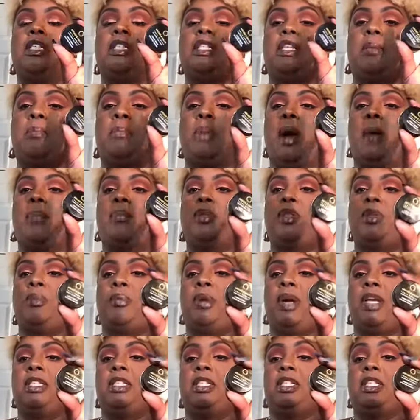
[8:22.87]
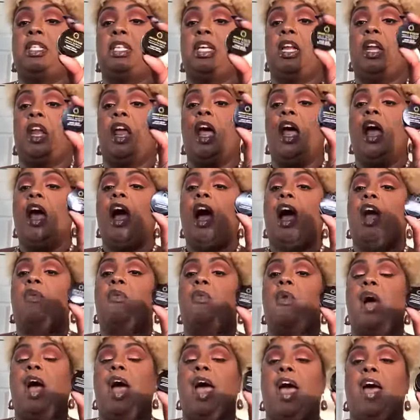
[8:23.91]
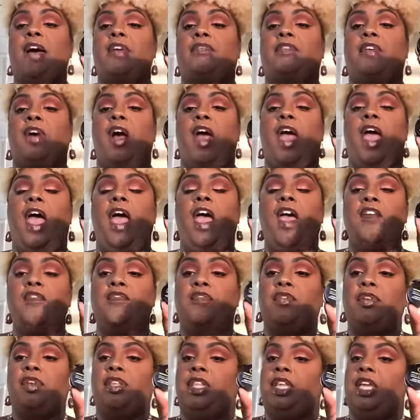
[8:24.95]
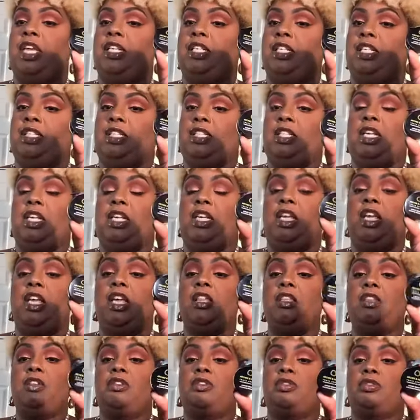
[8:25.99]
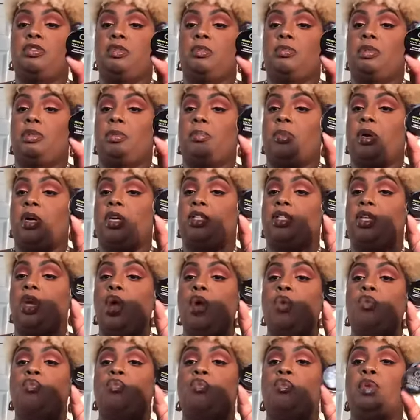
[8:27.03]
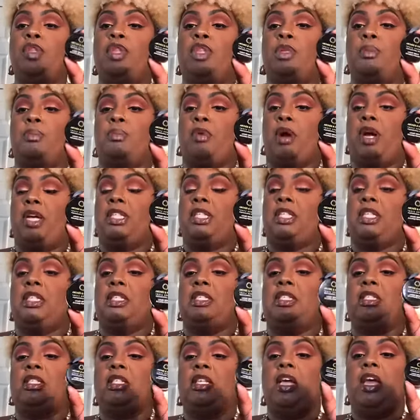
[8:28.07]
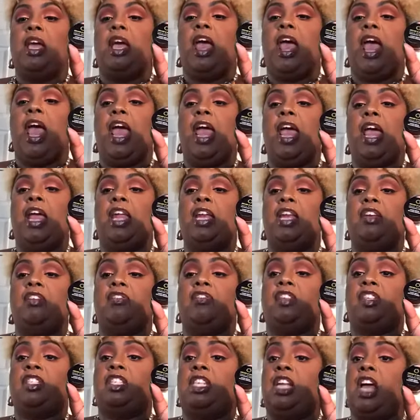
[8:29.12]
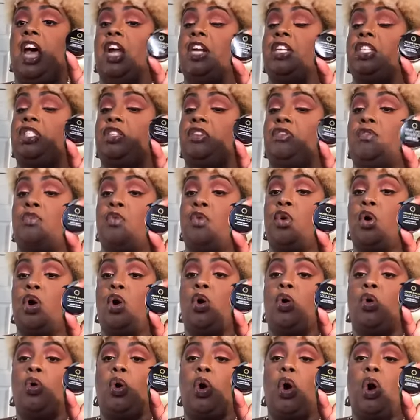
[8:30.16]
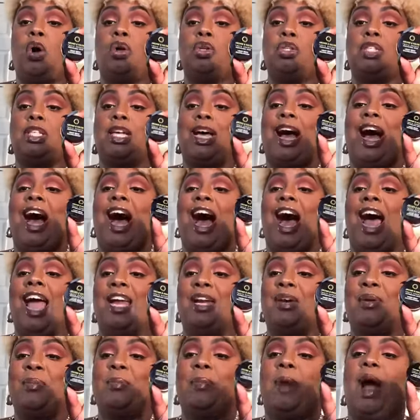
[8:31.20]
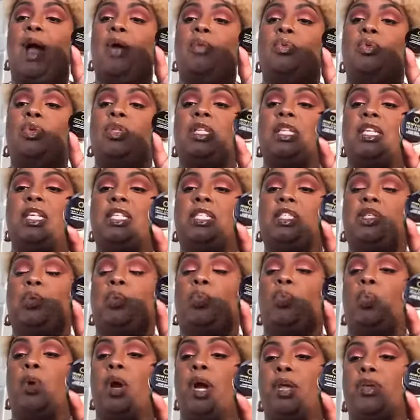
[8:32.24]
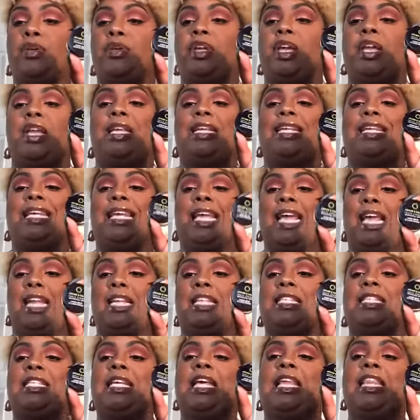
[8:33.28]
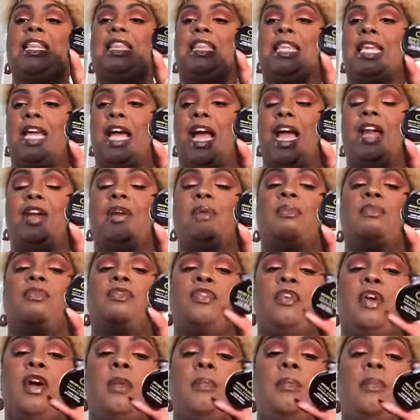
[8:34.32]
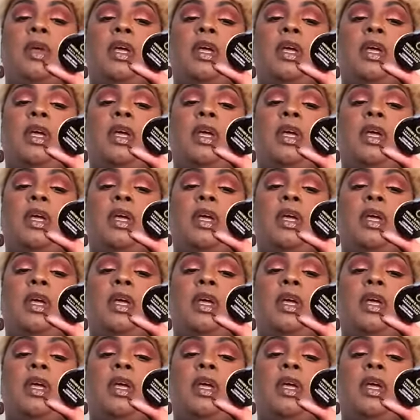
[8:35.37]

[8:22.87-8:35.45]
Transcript: and popping the prices in. I will have everything listed in the description box with the prices. And if it's not a Sephora or Ulta item, I will list where you can get the item from.